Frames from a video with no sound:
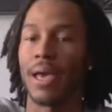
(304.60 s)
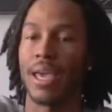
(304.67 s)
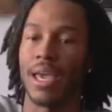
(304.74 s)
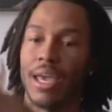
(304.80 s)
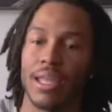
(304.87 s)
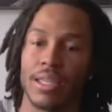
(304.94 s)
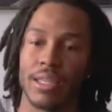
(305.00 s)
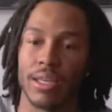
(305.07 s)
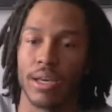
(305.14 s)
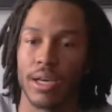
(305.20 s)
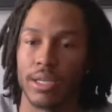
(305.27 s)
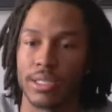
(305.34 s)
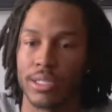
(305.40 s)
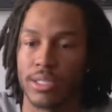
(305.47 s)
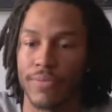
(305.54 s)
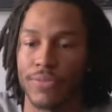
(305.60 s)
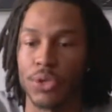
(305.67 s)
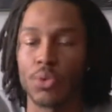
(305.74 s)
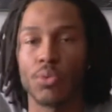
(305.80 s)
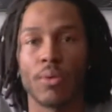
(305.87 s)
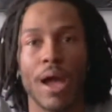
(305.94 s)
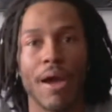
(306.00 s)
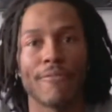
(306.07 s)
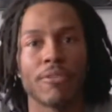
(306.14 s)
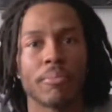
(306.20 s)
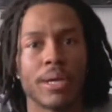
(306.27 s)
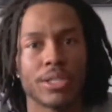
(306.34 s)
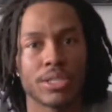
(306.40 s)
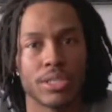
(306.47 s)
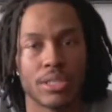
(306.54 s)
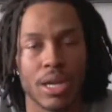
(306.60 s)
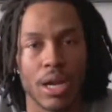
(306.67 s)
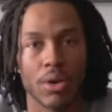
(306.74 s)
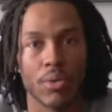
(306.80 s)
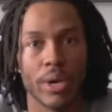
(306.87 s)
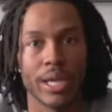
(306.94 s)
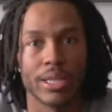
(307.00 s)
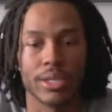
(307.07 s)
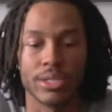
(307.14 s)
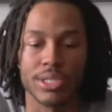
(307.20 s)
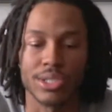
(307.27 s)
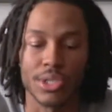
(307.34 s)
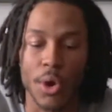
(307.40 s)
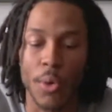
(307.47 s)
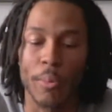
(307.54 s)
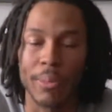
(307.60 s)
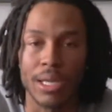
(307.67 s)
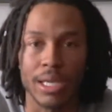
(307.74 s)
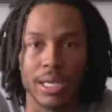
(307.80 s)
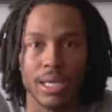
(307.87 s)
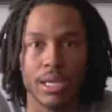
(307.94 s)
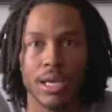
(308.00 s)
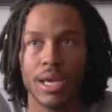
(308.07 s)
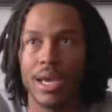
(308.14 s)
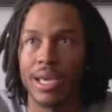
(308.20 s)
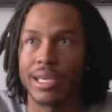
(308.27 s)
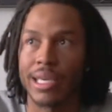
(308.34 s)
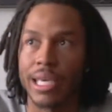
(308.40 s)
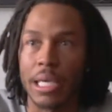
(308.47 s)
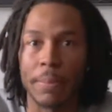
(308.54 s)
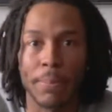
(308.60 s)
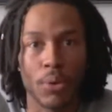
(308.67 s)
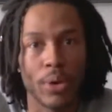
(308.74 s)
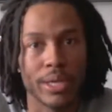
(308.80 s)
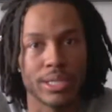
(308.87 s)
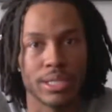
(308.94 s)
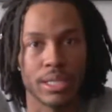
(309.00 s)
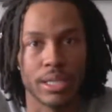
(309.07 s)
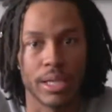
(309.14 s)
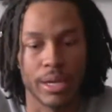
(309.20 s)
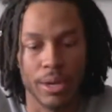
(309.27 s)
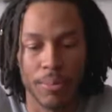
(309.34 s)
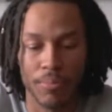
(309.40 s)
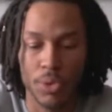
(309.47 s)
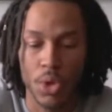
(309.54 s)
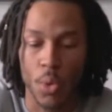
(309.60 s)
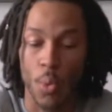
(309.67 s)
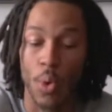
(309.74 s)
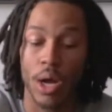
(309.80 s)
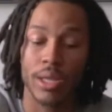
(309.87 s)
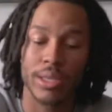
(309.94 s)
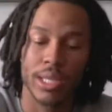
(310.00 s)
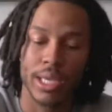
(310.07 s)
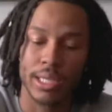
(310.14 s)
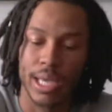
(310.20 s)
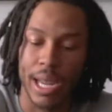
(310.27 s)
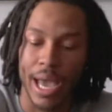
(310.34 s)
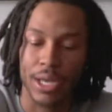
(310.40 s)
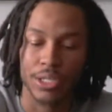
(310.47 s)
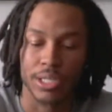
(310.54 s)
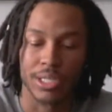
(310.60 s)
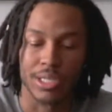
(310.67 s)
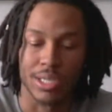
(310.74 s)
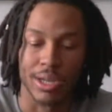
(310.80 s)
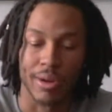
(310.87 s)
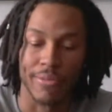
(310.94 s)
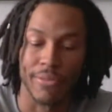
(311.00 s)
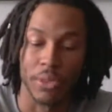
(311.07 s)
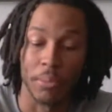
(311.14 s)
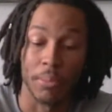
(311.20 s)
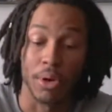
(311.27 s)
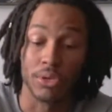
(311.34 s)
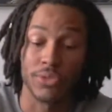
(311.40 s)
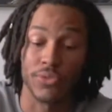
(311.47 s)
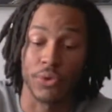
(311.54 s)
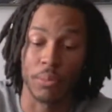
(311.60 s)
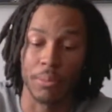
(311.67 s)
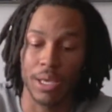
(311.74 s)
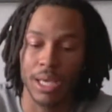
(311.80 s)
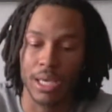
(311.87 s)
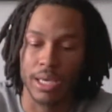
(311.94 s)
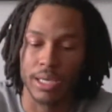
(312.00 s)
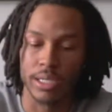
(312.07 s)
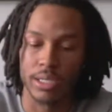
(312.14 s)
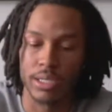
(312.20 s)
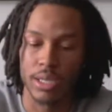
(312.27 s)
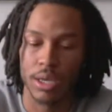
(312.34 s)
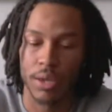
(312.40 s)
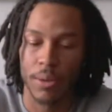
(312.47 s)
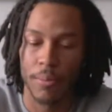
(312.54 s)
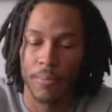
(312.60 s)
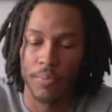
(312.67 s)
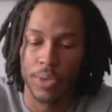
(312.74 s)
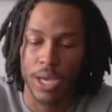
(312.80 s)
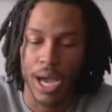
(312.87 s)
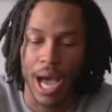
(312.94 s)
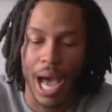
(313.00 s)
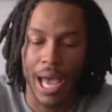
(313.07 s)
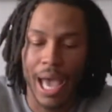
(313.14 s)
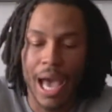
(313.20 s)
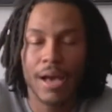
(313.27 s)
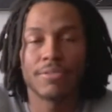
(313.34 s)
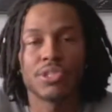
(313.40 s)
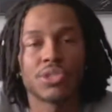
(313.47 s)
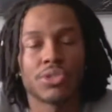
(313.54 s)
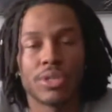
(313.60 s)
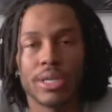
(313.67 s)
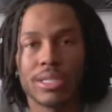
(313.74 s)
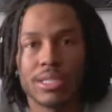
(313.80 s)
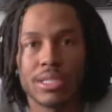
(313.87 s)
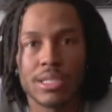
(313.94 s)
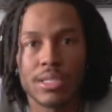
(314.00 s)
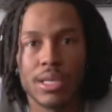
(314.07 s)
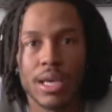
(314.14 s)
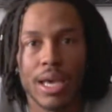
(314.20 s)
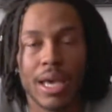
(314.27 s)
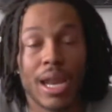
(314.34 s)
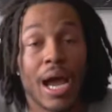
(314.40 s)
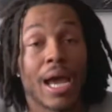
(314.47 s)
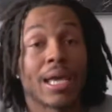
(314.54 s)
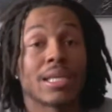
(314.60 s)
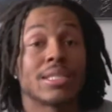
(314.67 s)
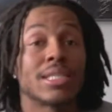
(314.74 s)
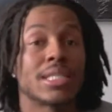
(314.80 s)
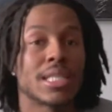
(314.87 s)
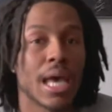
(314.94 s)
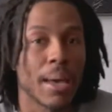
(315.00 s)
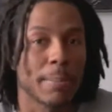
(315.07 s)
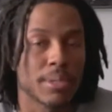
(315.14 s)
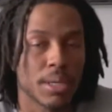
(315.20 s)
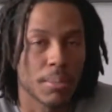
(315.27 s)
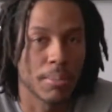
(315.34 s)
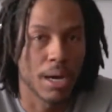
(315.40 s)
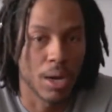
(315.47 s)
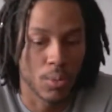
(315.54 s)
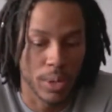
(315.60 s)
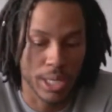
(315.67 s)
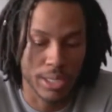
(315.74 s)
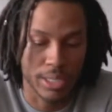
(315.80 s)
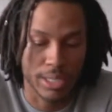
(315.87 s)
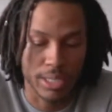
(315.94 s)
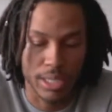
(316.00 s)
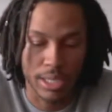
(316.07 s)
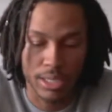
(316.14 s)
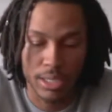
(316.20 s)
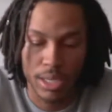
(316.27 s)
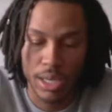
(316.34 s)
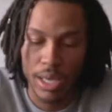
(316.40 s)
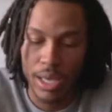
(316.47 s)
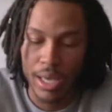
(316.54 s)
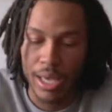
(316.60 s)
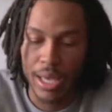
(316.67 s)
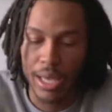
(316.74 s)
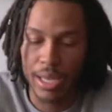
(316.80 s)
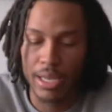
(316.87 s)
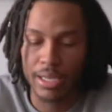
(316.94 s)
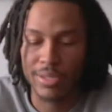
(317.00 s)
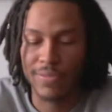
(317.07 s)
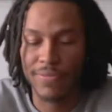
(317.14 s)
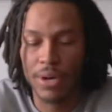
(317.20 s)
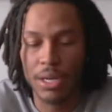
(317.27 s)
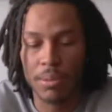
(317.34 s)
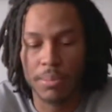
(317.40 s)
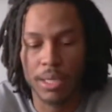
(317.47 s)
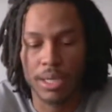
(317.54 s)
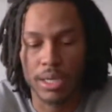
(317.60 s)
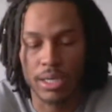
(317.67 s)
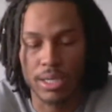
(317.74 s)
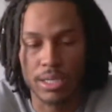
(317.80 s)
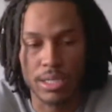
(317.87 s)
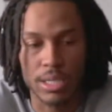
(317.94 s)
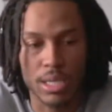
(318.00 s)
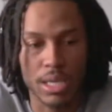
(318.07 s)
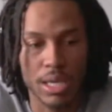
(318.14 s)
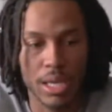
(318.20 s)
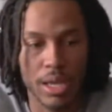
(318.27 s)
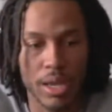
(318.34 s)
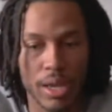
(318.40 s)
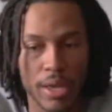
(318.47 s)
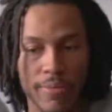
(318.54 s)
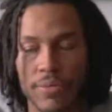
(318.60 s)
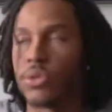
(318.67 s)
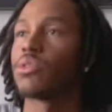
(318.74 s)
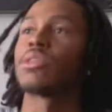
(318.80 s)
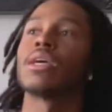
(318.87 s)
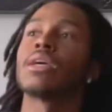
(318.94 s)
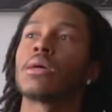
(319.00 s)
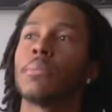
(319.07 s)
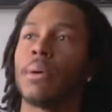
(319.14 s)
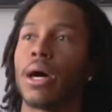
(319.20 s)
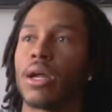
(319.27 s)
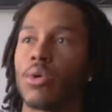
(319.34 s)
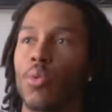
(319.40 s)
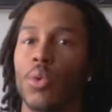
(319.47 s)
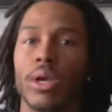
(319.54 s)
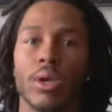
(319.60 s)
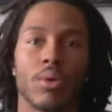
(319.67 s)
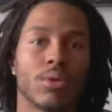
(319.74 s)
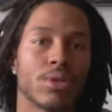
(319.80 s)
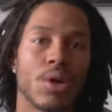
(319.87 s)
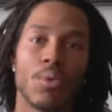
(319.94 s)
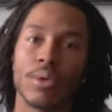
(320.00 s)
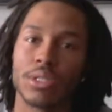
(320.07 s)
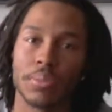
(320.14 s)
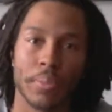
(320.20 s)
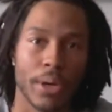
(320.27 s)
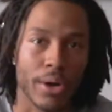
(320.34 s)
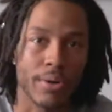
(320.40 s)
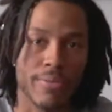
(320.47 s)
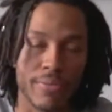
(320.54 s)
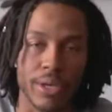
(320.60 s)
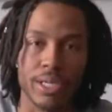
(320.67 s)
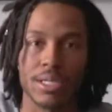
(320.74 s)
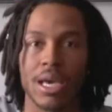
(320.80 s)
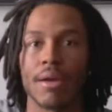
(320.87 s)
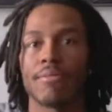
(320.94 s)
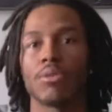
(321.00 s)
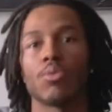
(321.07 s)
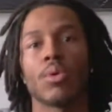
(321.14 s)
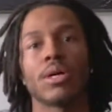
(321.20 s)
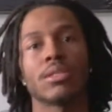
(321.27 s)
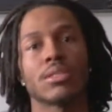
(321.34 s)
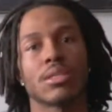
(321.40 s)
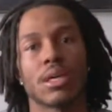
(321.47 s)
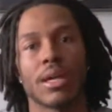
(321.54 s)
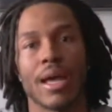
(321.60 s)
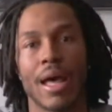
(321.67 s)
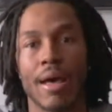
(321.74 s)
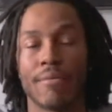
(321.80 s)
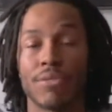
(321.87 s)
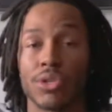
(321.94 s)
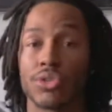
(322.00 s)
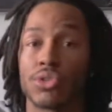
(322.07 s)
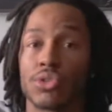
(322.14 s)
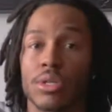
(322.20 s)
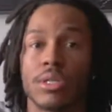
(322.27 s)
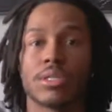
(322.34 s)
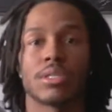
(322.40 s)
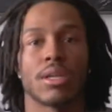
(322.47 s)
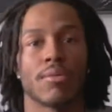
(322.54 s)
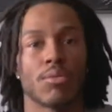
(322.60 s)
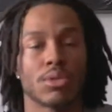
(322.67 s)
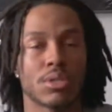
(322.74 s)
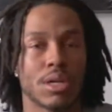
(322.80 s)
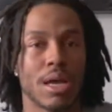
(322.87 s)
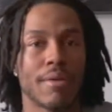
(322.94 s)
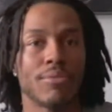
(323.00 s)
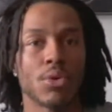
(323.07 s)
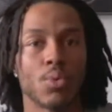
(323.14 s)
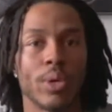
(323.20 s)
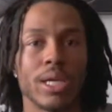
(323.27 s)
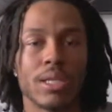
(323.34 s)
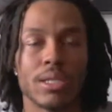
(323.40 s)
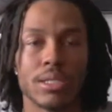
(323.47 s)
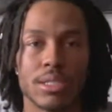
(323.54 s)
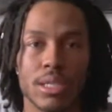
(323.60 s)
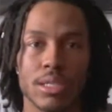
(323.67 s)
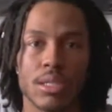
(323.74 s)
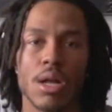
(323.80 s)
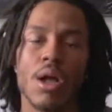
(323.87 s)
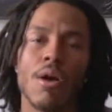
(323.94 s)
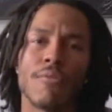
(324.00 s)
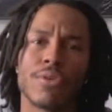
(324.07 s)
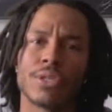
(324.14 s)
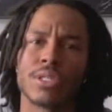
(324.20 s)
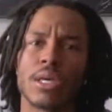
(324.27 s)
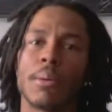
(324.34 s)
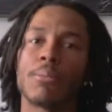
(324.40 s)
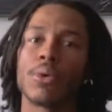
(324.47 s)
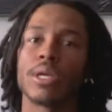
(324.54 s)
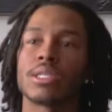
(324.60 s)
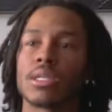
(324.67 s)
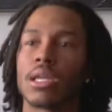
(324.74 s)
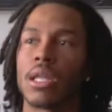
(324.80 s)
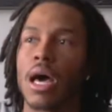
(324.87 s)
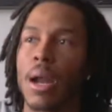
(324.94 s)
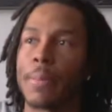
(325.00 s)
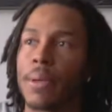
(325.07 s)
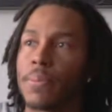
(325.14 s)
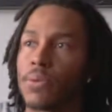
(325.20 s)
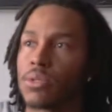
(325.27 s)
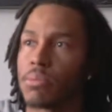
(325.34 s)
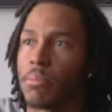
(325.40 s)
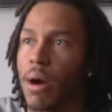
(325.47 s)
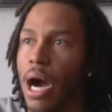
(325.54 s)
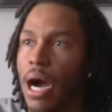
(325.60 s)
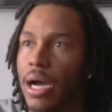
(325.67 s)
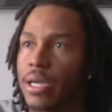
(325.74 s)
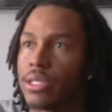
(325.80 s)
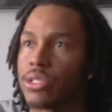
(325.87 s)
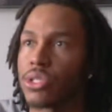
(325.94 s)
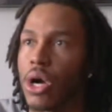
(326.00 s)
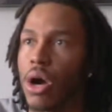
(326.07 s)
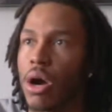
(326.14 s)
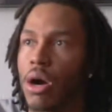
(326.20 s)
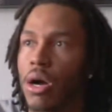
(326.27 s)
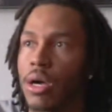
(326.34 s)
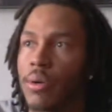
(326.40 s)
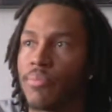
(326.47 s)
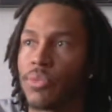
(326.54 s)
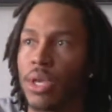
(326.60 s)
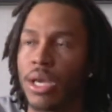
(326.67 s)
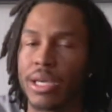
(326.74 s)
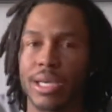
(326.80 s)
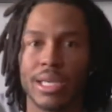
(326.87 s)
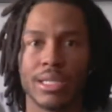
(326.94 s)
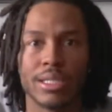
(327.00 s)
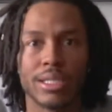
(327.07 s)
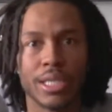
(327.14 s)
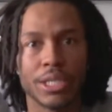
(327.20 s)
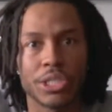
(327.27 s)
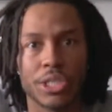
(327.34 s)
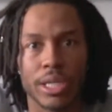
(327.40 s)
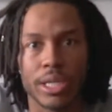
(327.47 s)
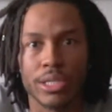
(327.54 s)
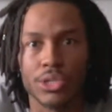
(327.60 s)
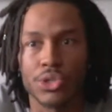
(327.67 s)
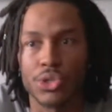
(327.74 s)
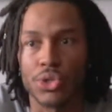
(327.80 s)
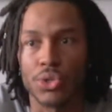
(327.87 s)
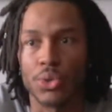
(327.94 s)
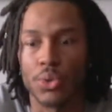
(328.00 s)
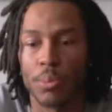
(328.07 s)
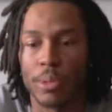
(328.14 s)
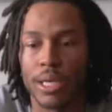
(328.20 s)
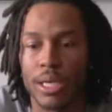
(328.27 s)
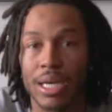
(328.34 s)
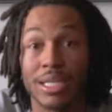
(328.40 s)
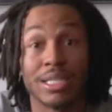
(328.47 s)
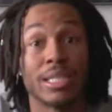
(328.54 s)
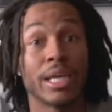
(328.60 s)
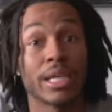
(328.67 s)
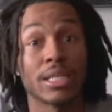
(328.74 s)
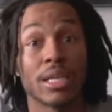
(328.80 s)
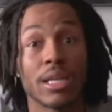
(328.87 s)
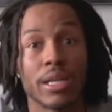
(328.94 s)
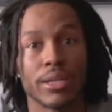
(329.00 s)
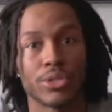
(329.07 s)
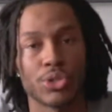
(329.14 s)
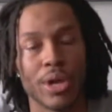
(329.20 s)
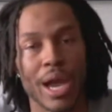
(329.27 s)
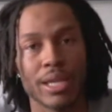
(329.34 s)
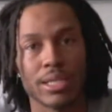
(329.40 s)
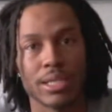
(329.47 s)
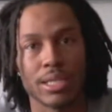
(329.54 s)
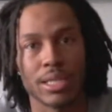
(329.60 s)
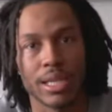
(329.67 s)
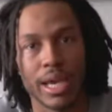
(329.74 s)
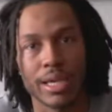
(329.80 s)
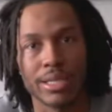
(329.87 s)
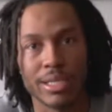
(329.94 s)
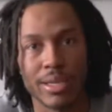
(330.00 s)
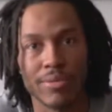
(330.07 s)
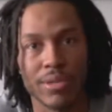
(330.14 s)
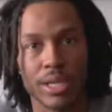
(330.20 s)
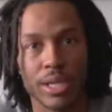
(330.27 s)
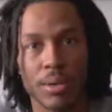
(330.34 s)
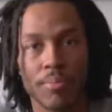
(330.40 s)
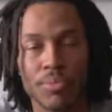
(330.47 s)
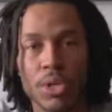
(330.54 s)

in the few affirmations that I read, there's so many key points in there. One thing that actually stood out for the most for me is I have strengths and I accept my weaknesses. And it's funny because if you think about it, no one's perfect. Everyone's gonna have their strengths and everyone's gonna have their weaknesses. For some reason, a lot of people's minds are conditioned to be addicted and attracted to negativity.